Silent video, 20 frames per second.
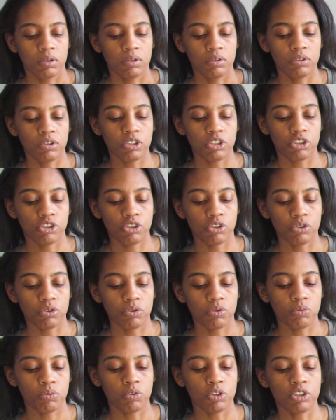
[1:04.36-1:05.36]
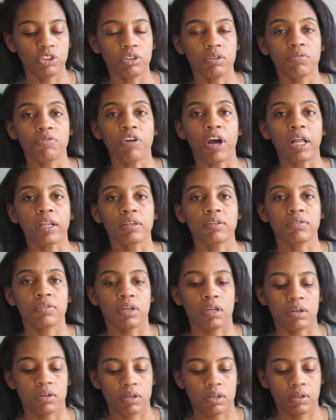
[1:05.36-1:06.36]
tissue, which is
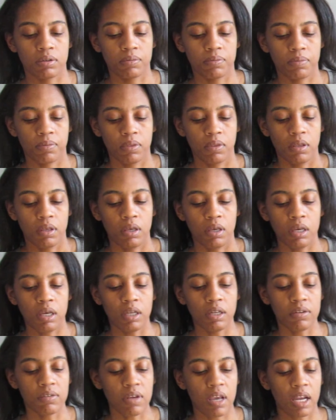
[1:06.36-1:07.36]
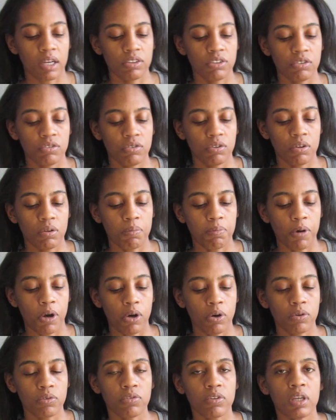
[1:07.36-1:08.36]
voluntary. It attaches to the
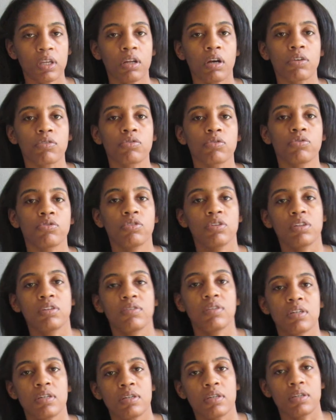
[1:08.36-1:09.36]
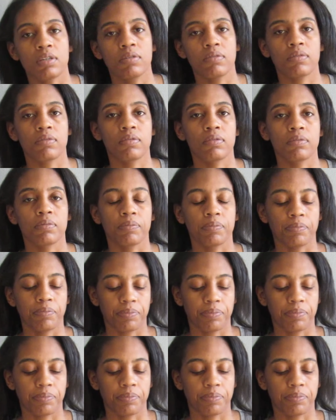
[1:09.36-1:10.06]
bones and also to the tendons.